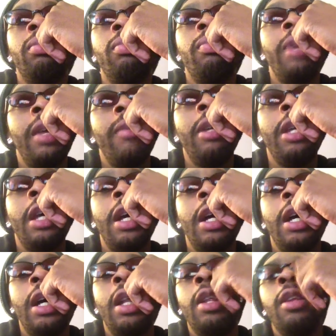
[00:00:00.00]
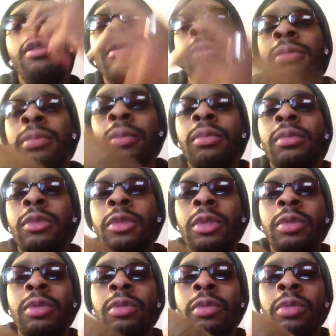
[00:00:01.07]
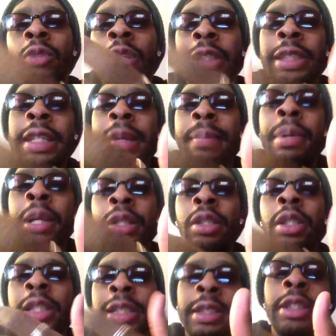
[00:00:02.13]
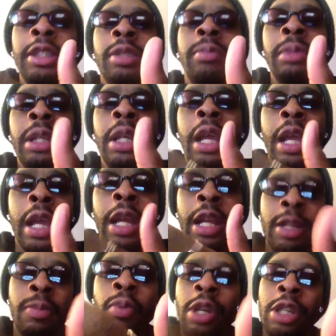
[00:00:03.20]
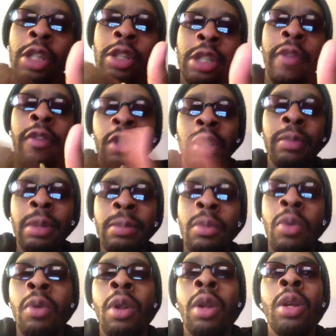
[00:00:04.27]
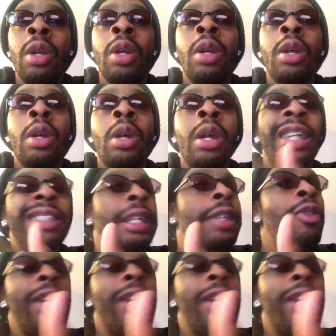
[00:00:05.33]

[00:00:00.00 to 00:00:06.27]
maybe uh, really take that peek to listen to me and express yourself a little bit more? Because I know I